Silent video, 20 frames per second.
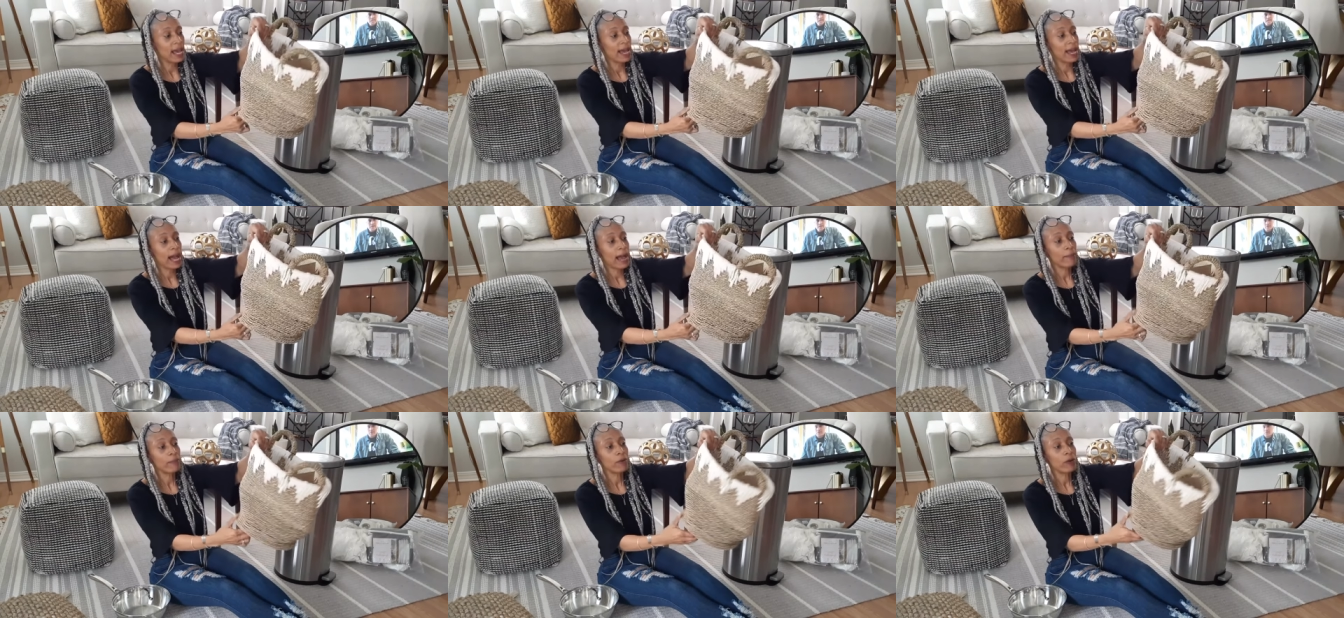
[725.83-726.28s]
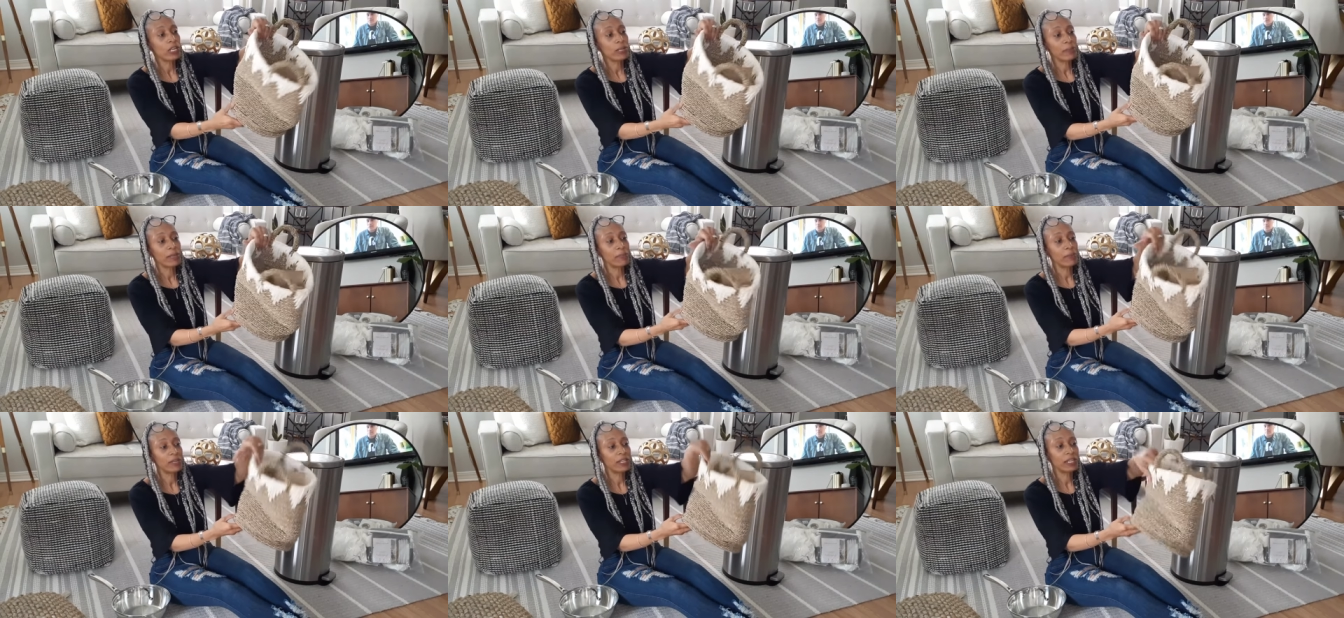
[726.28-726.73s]
I'm going to
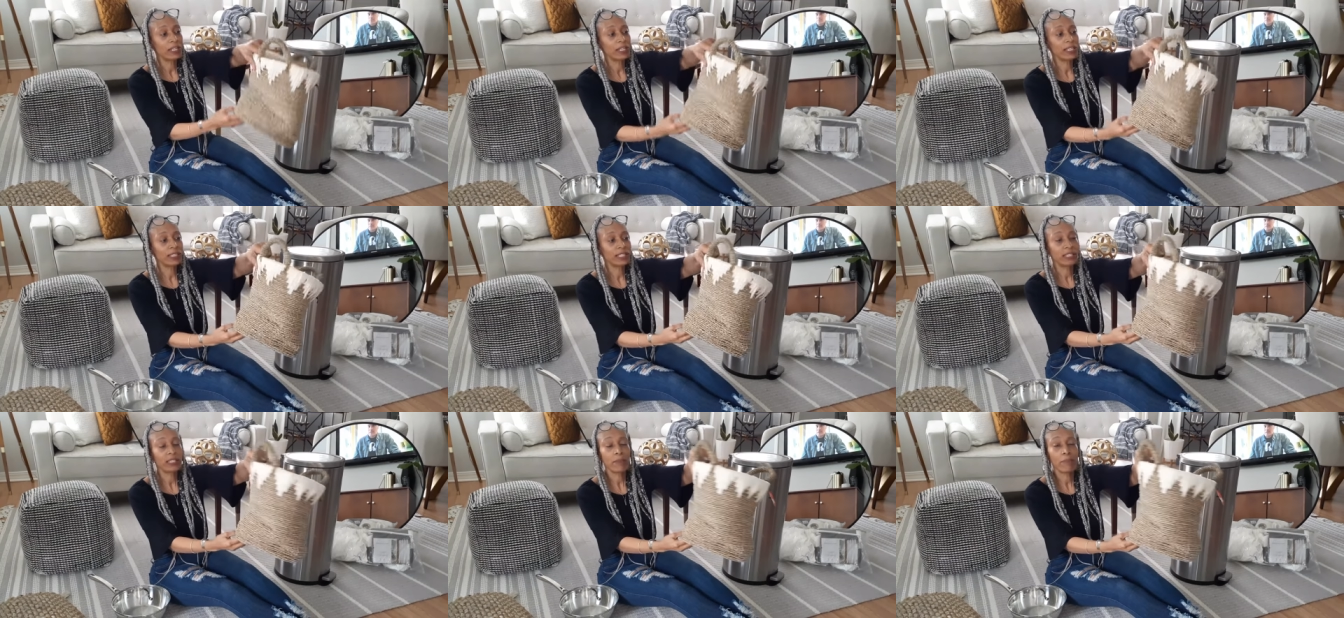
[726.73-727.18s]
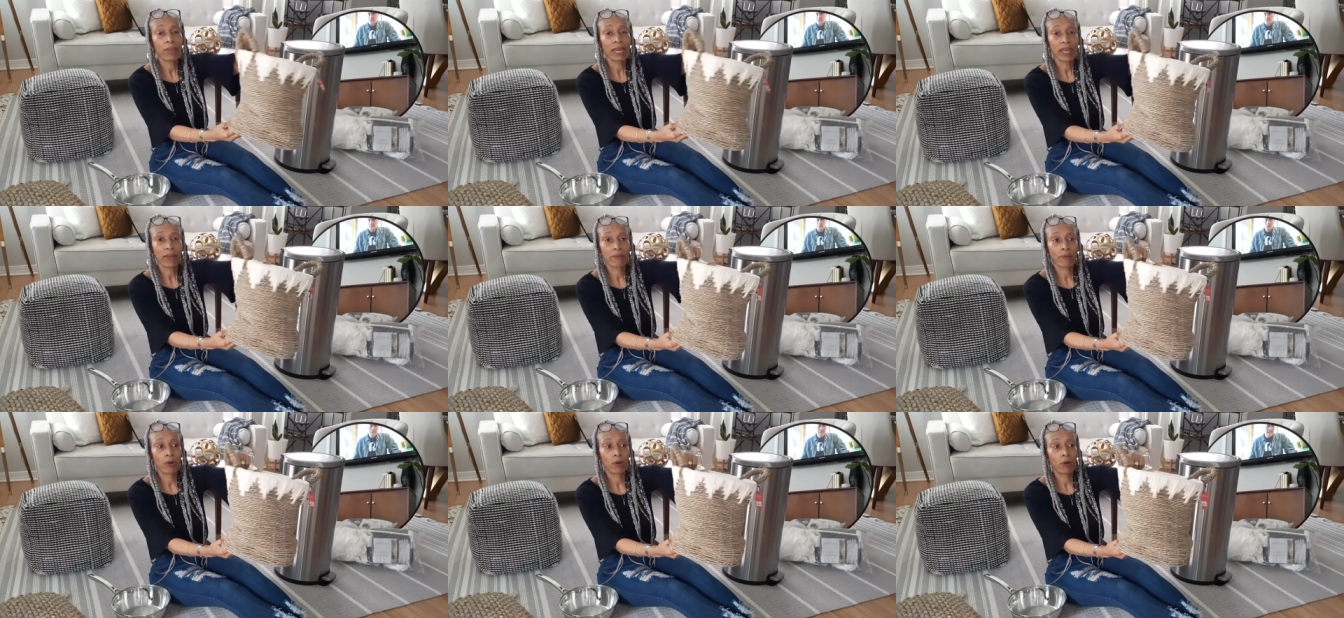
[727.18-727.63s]
be putting this in the
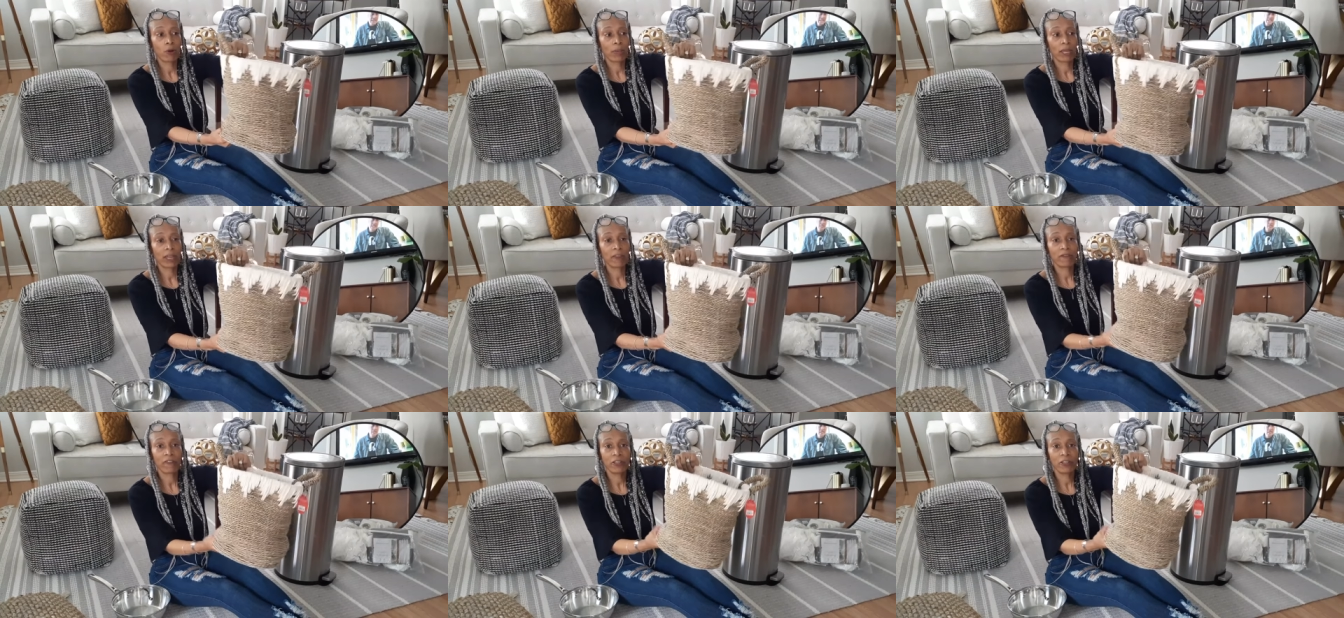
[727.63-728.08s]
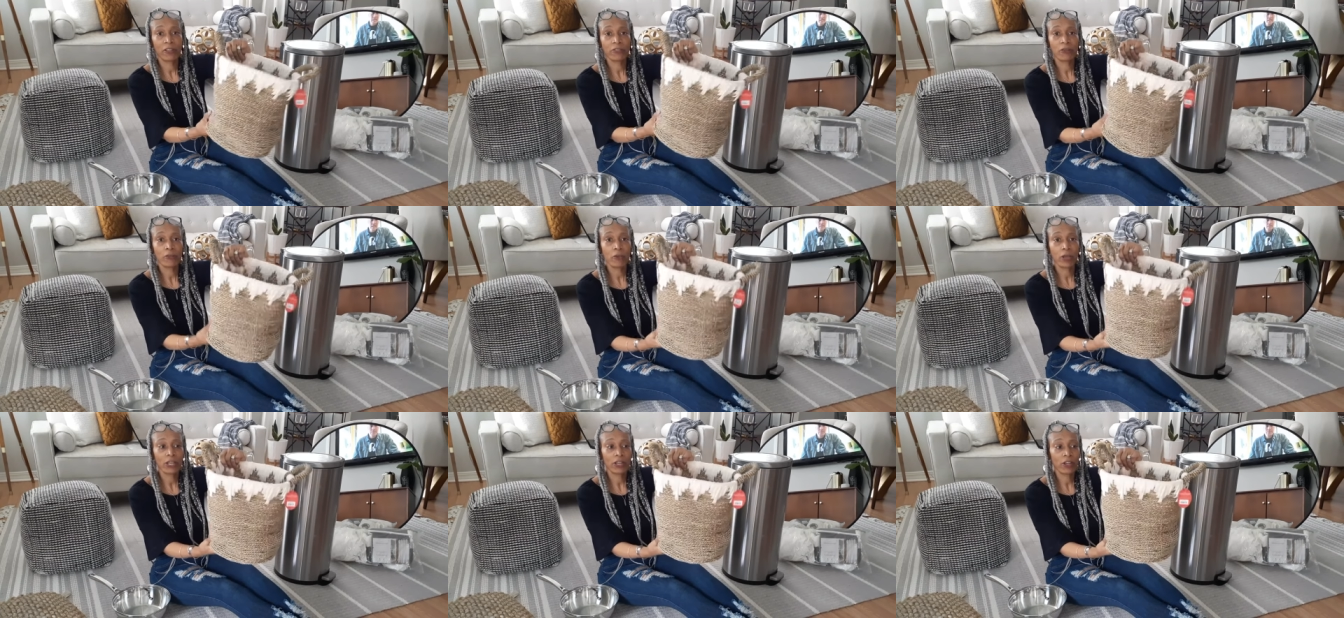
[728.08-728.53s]
bedroom in front of the
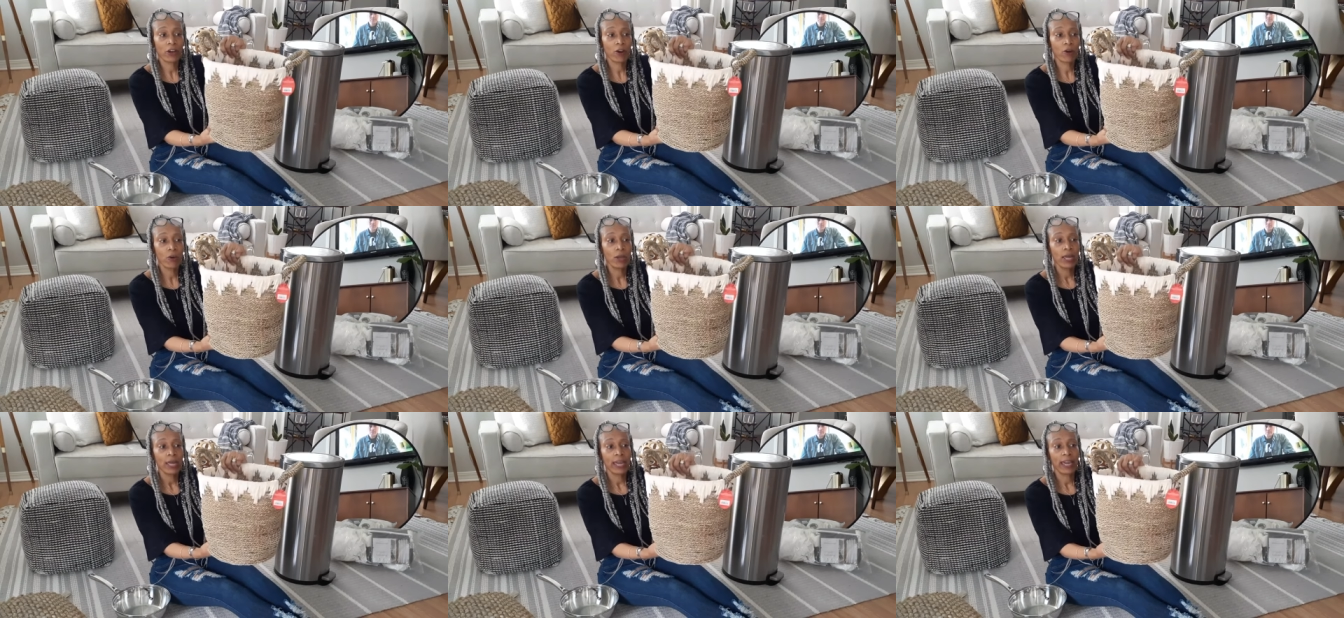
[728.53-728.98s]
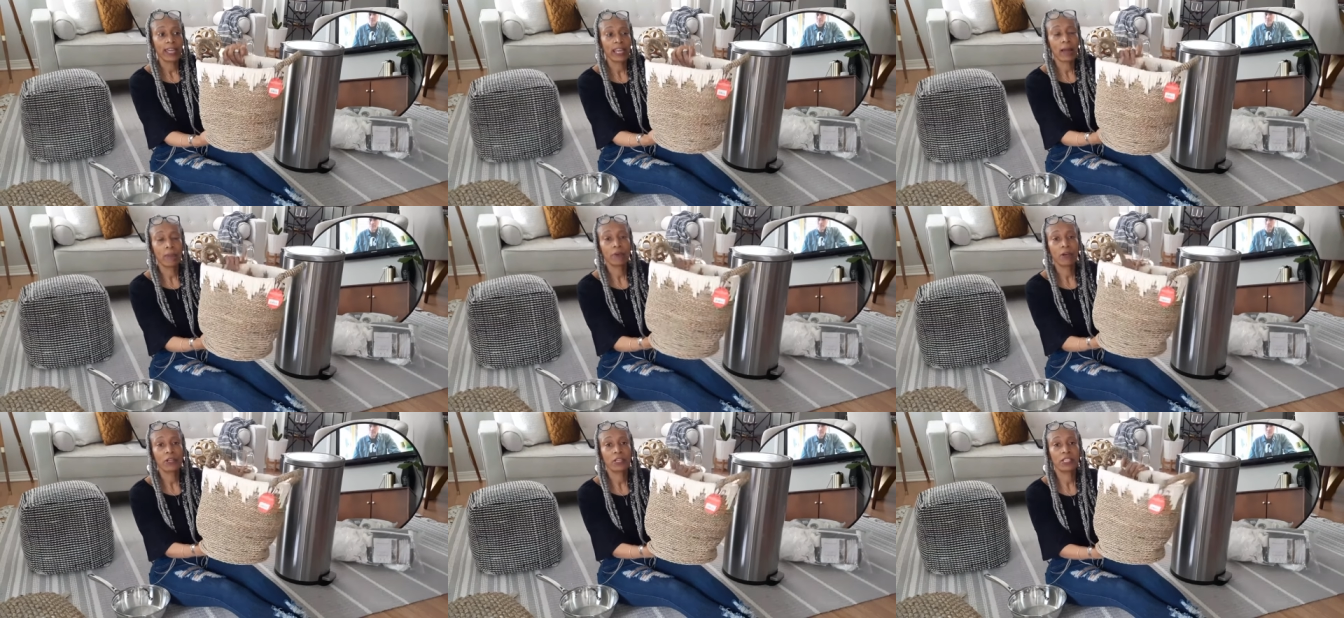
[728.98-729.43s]
window and
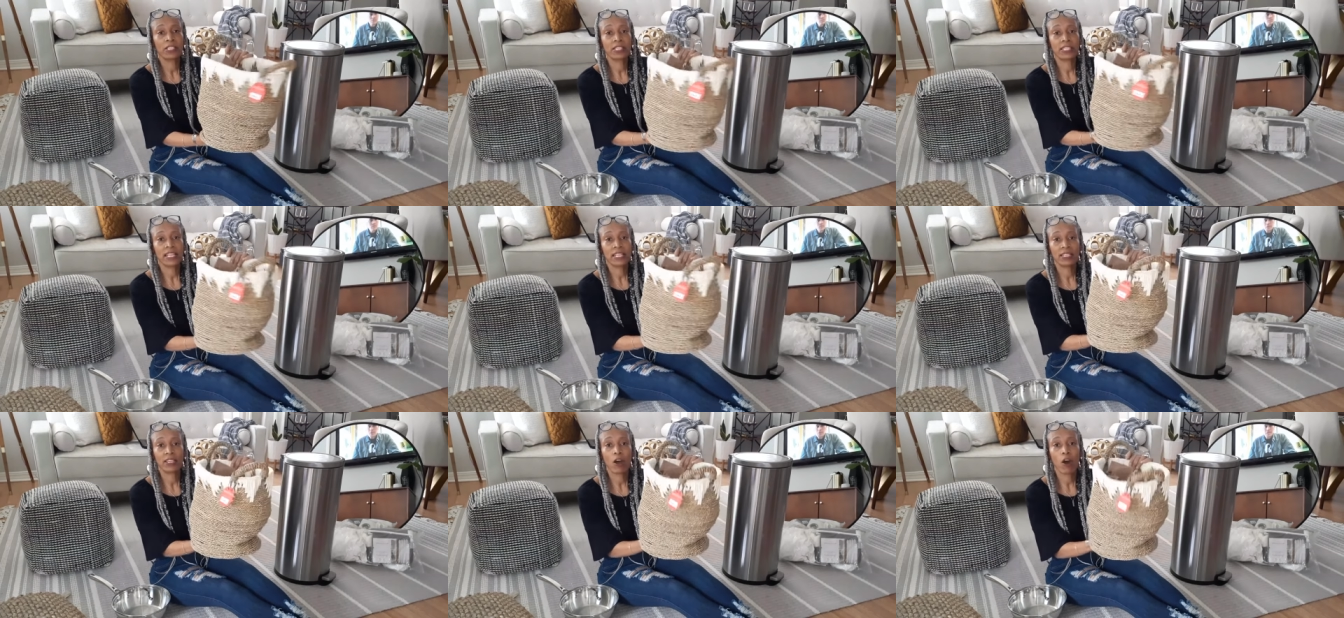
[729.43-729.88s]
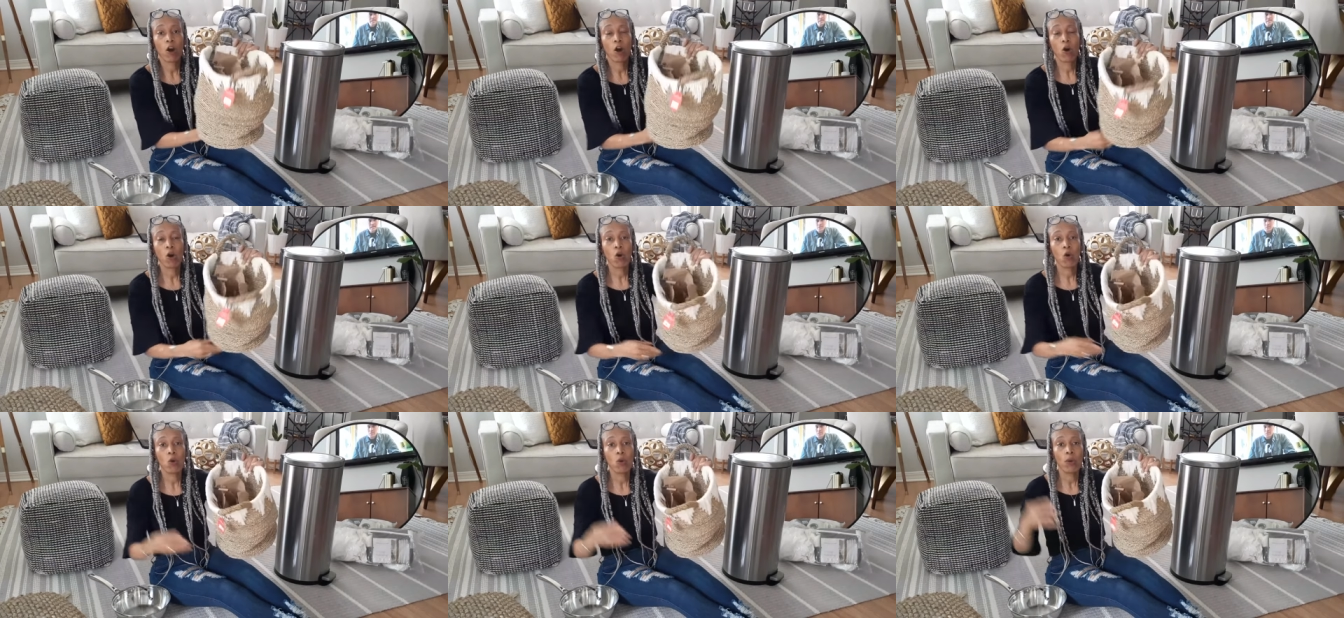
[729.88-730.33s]
I'm going to stick the
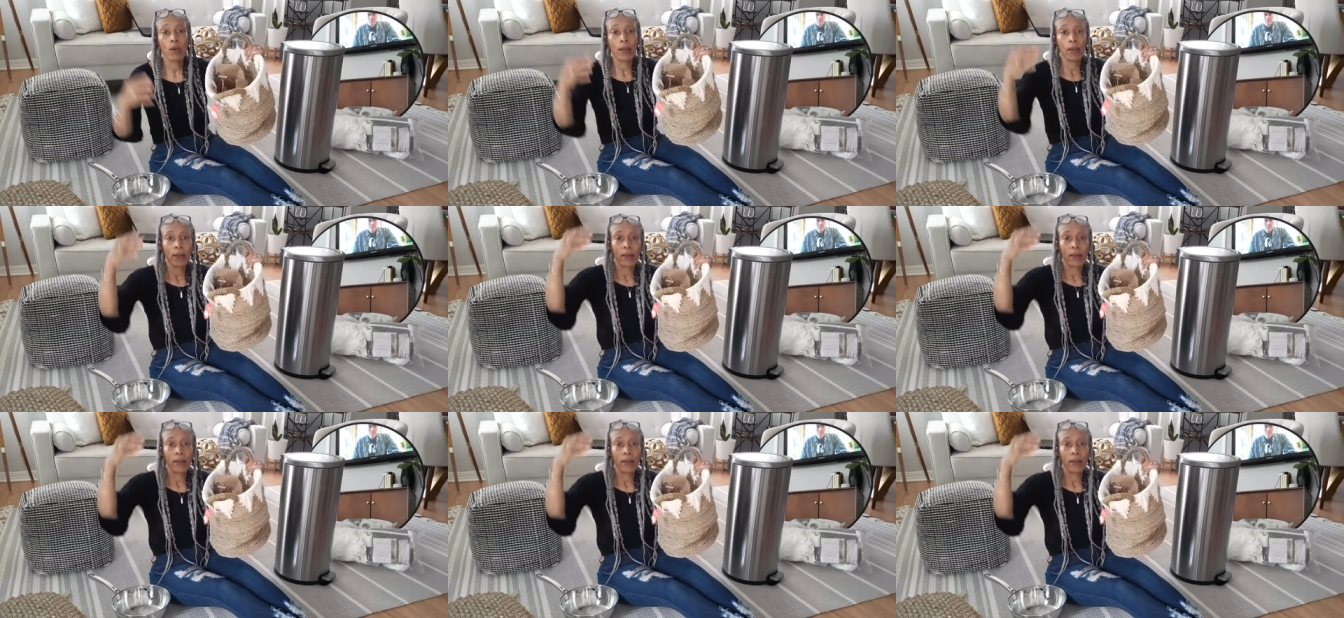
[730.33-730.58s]
whole